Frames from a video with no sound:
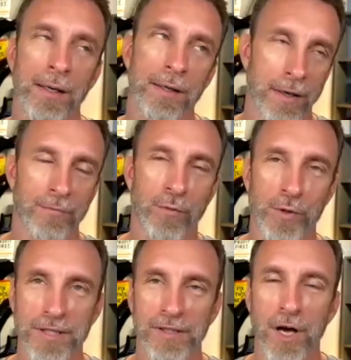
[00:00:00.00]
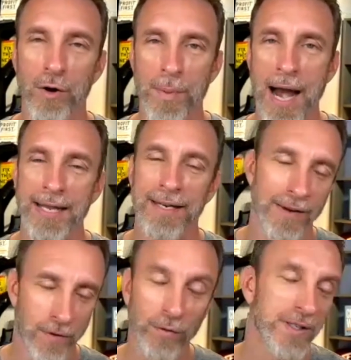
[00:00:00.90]
Unfortunately, it's lower body. And the
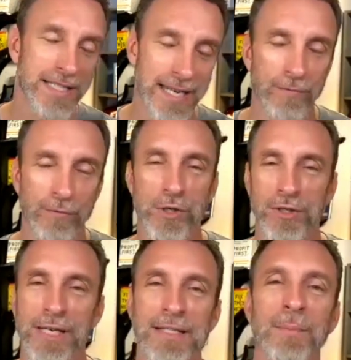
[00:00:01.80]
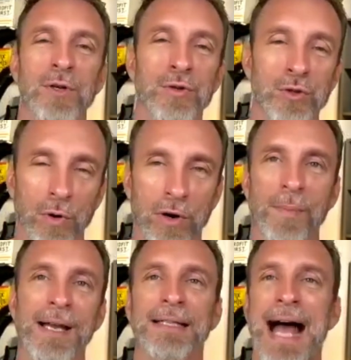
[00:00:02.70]
only reason I say unfortunately is I'm so sore from
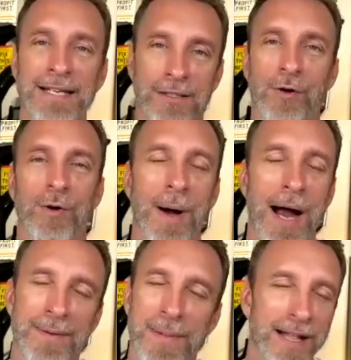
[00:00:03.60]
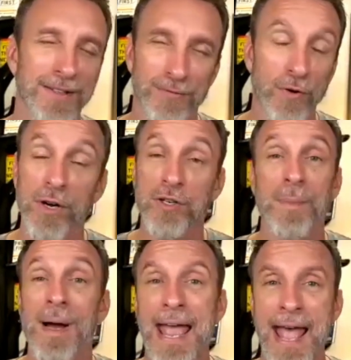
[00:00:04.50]
my last lower body. I'm not looking forward to it,
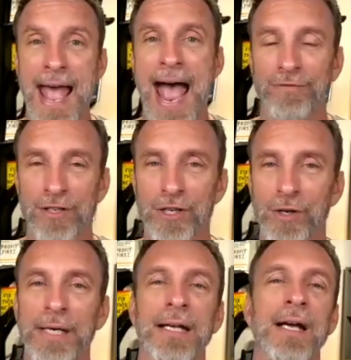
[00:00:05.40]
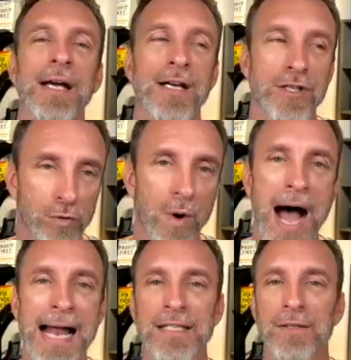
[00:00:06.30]
but I have to do it.
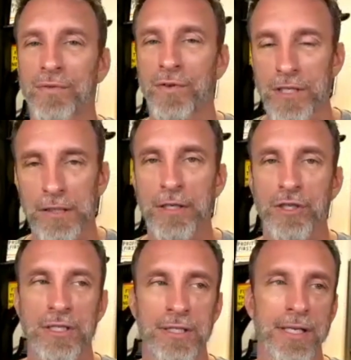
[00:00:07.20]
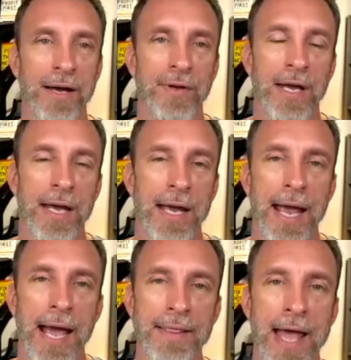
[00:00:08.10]
Squats and reverse lunges and stuff.
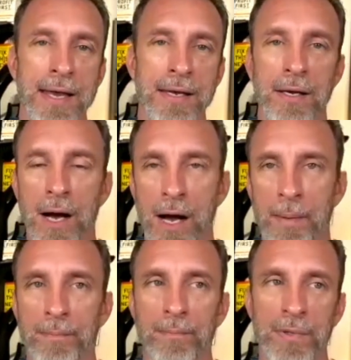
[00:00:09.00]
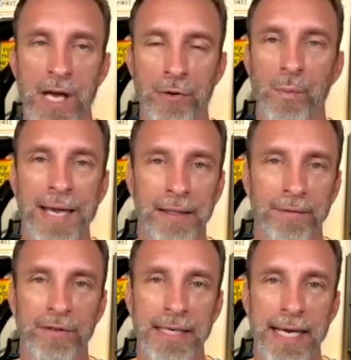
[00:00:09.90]
And then um, the other
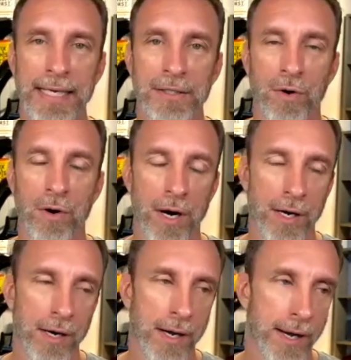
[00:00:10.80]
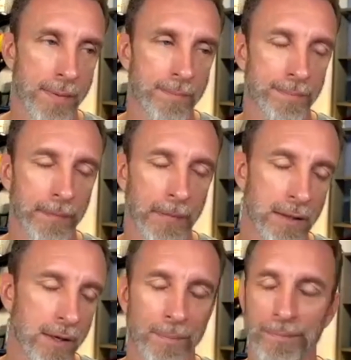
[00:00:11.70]
weightlifting days are, um,
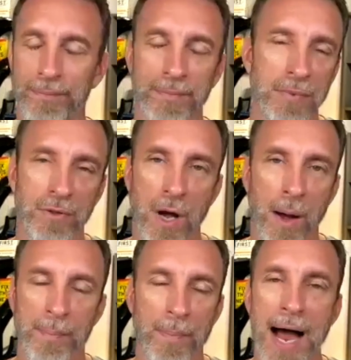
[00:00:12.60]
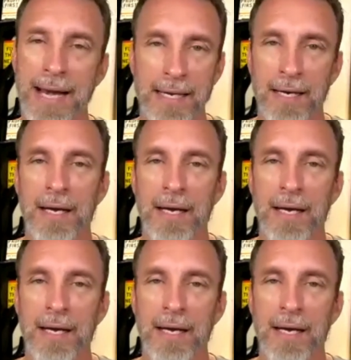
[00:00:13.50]
you know, upper body.